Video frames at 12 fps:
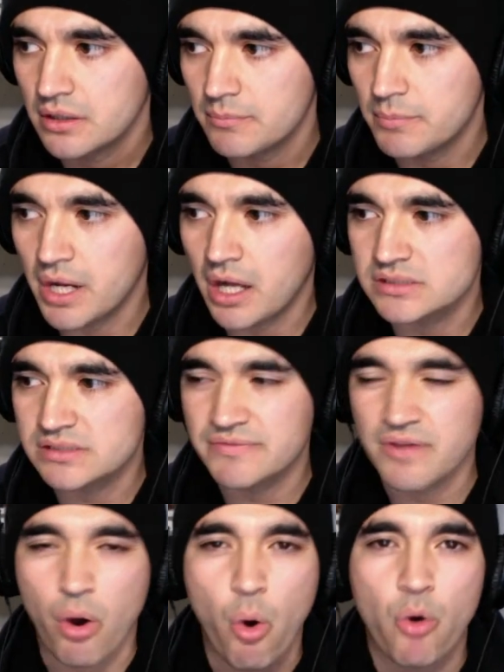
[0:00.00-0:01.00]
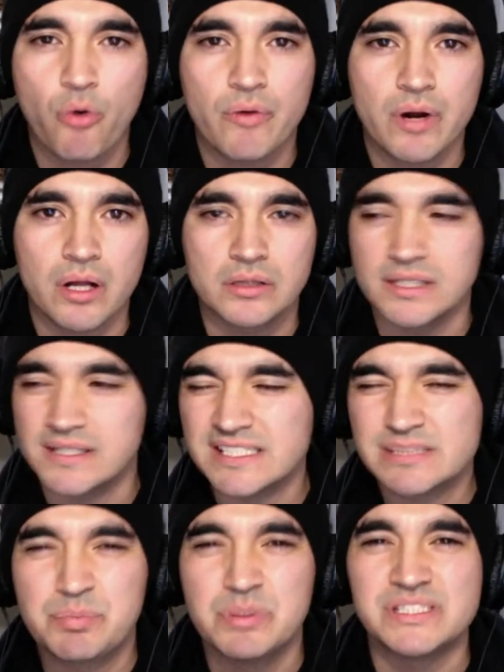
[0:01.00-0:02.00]
because of the aura, the
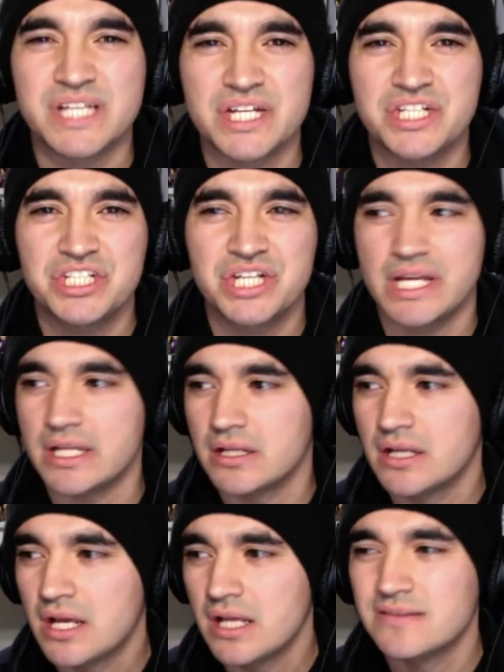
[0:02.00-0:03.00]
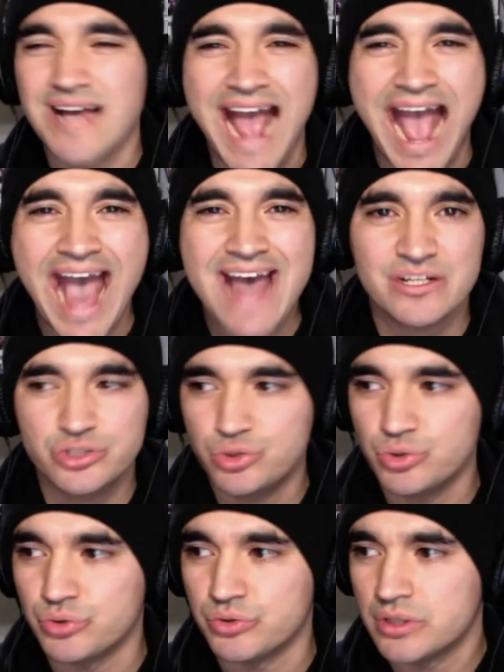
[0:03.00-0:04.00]
disposition, the
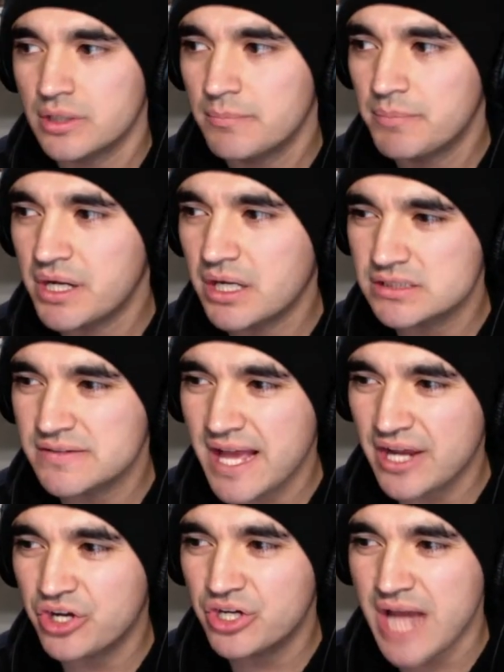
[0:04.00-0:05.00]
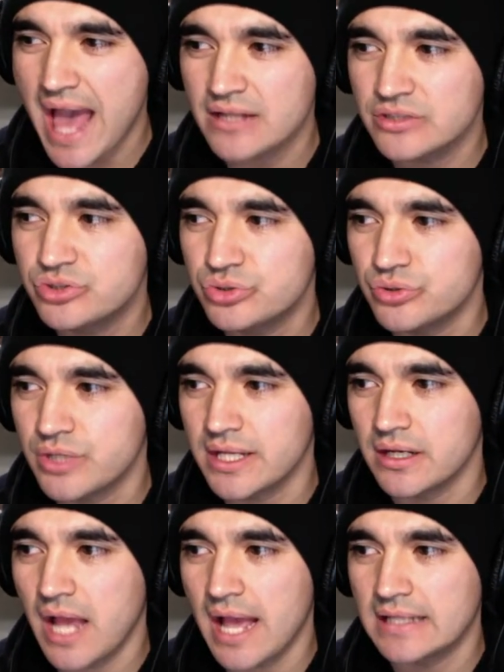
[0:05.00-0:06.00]
attitude, because of that good attitude
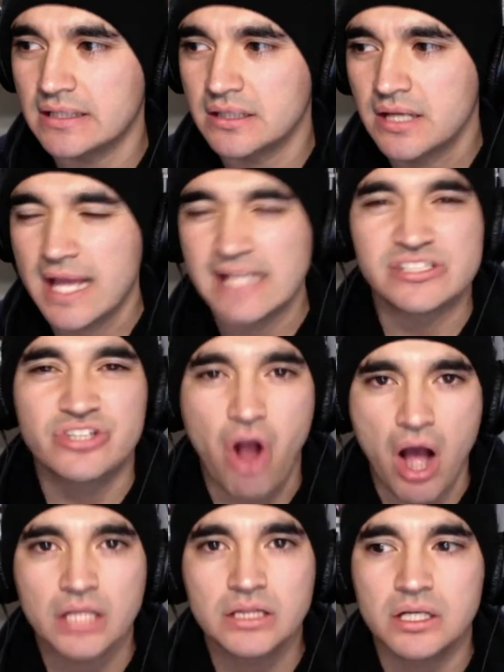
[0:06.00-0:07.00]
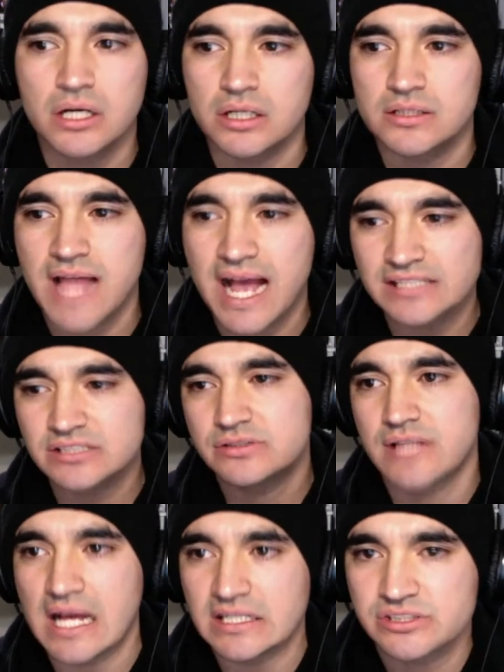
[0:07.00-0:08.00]
and his conduct. That's
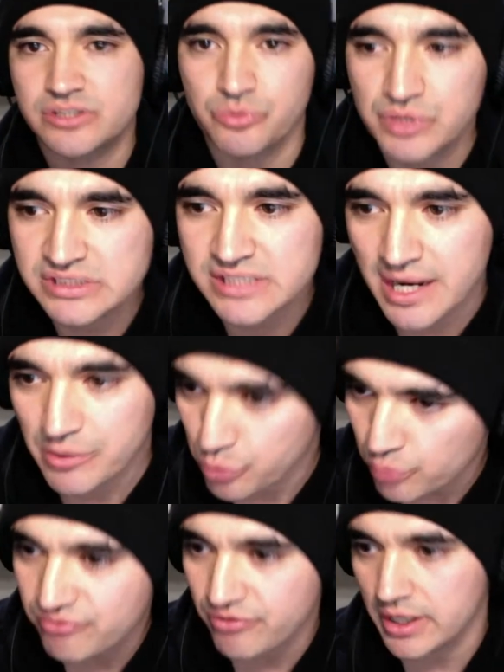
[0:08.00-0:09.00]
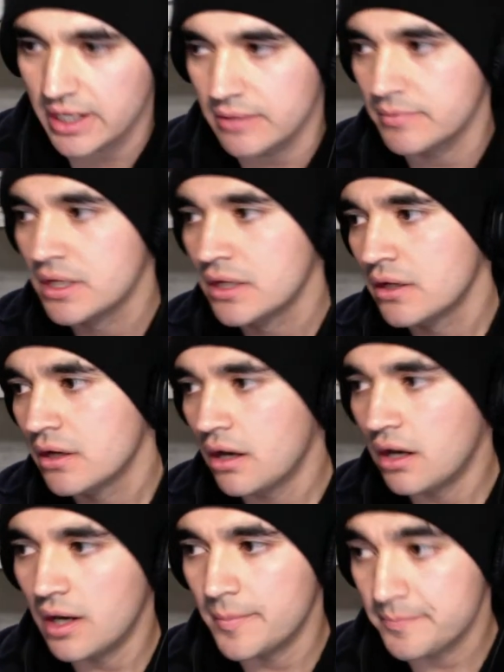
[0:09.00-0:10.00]
the reason I root for him.
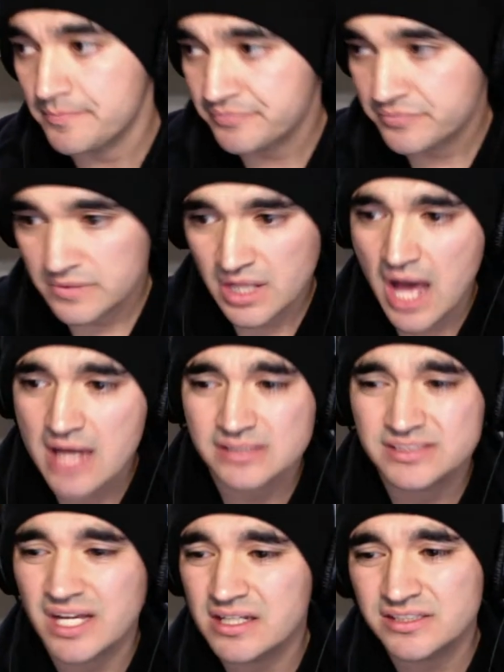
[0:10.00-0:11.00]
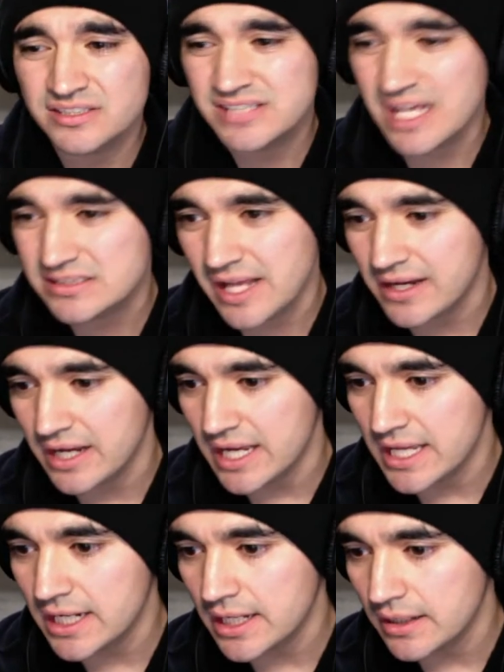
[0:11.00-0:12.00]
Adesanya just acts like an
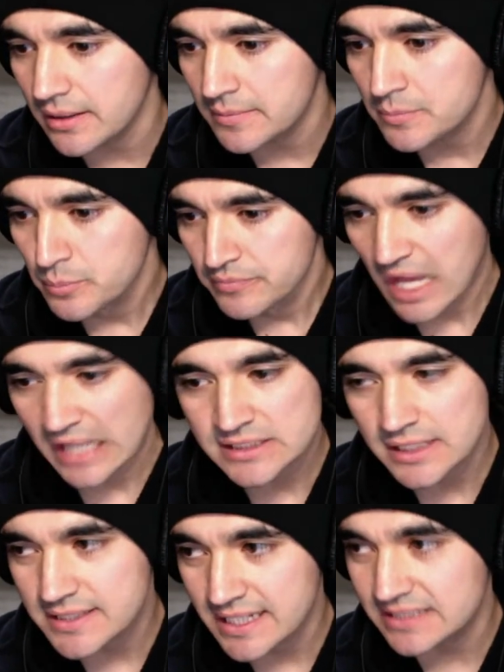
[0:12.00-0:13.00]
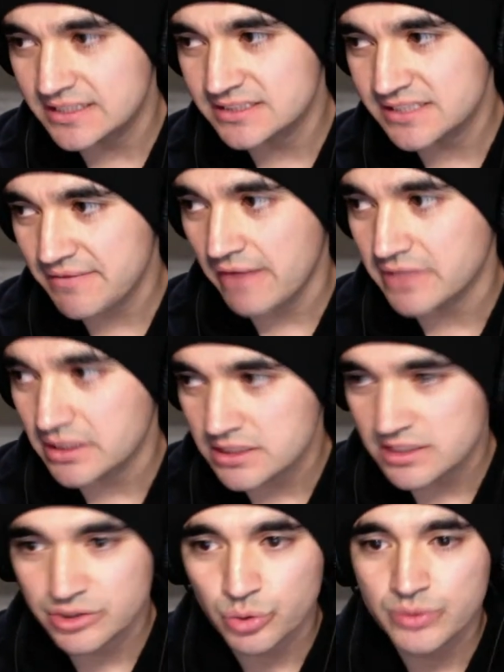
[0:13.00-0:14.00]
idiot. It doesn't even have
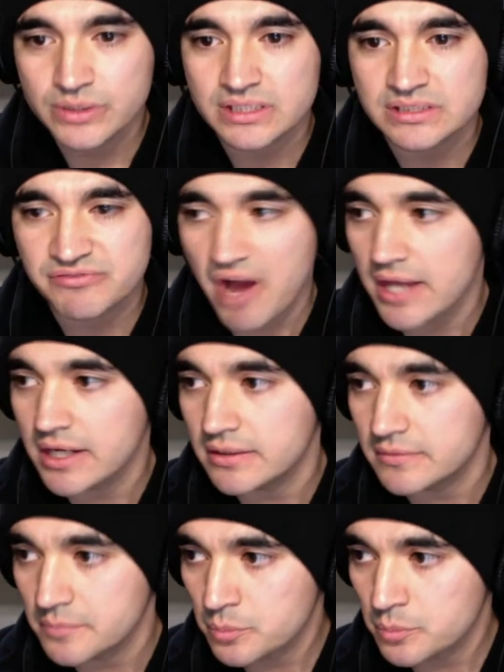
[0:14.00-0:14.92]
nothing to do with his fighting.